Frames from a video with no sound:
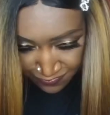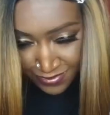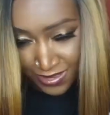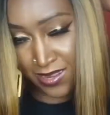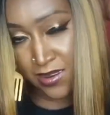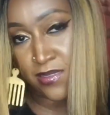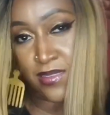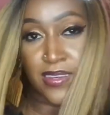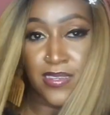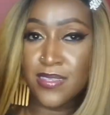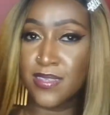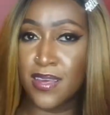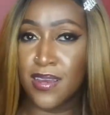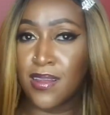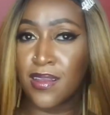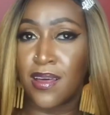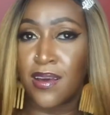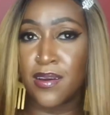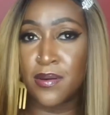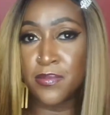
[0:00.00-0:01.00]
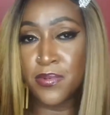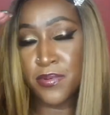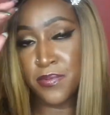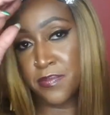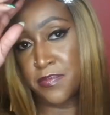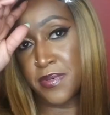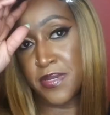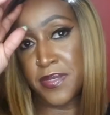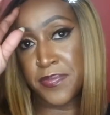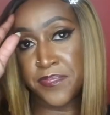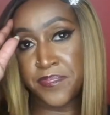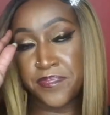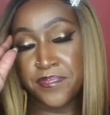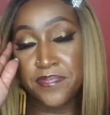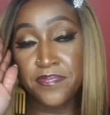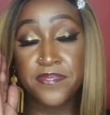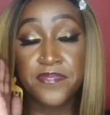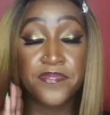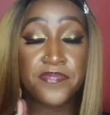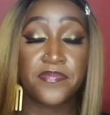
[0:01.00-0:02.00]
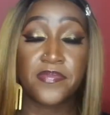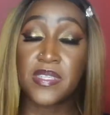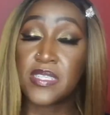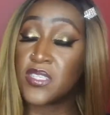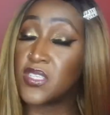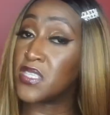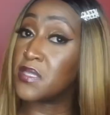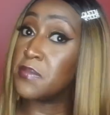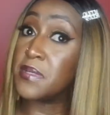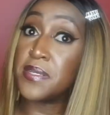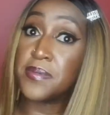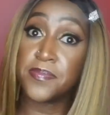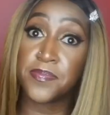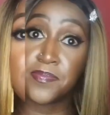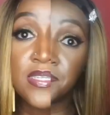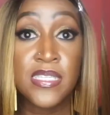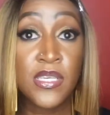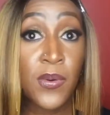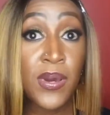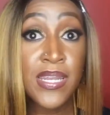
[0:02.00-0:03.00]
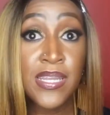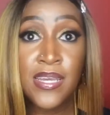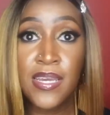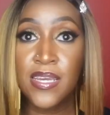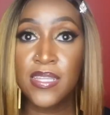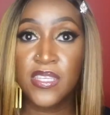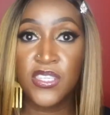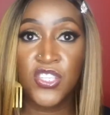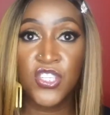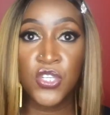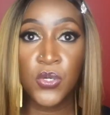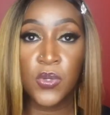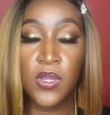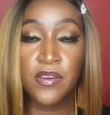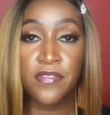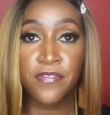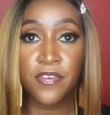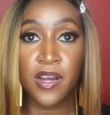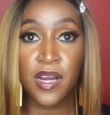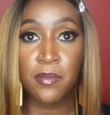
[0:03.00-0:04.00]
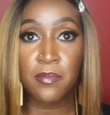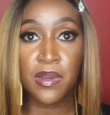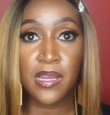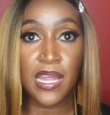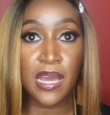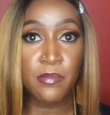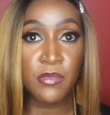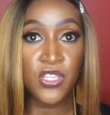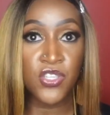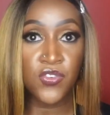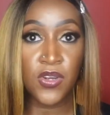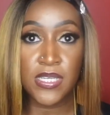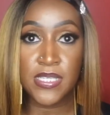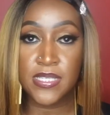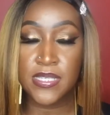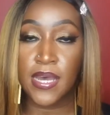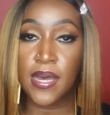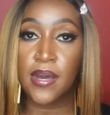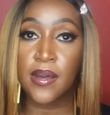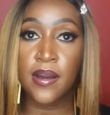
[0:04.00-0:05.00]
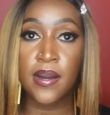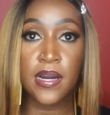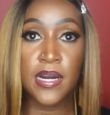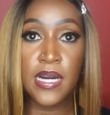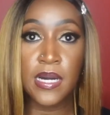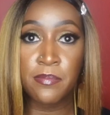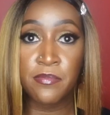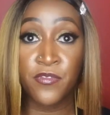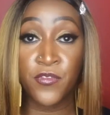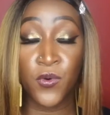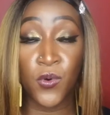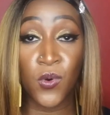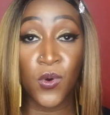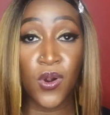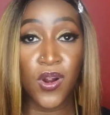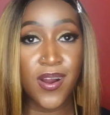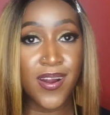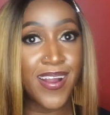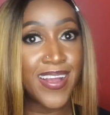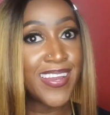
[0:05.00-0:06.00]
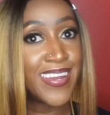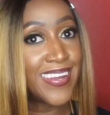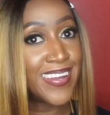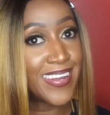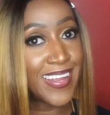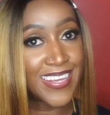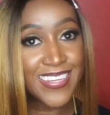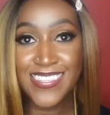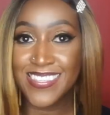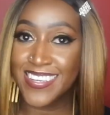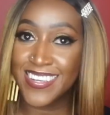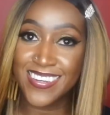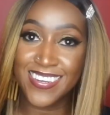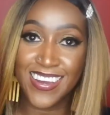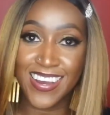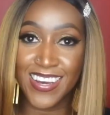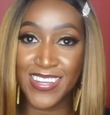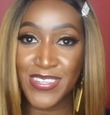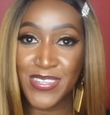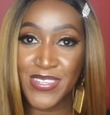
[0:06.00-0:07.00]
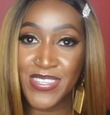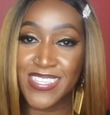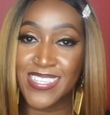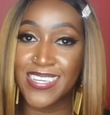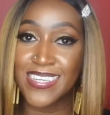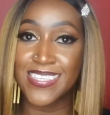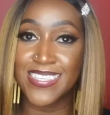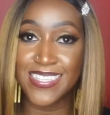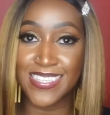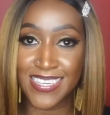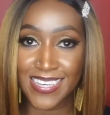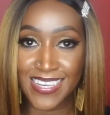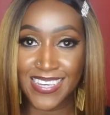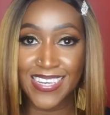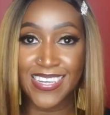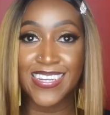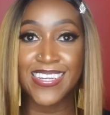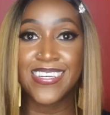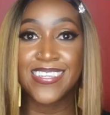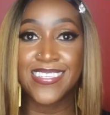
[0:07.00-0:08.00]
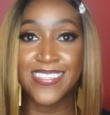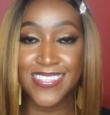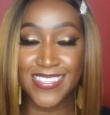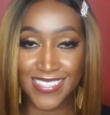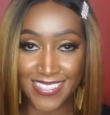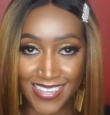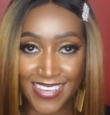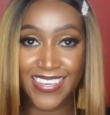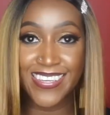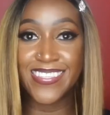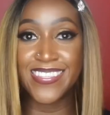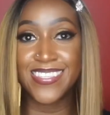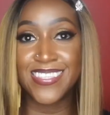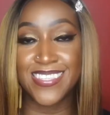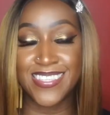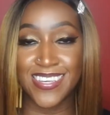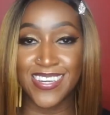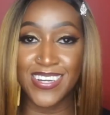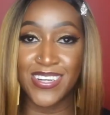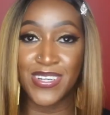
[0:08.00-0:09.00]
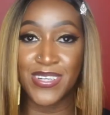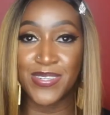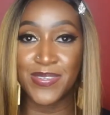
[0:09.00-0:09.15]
I don't think it's that clockable, but it's just me. So I did get this unit from Glamourtress.com for $19.10, y'all.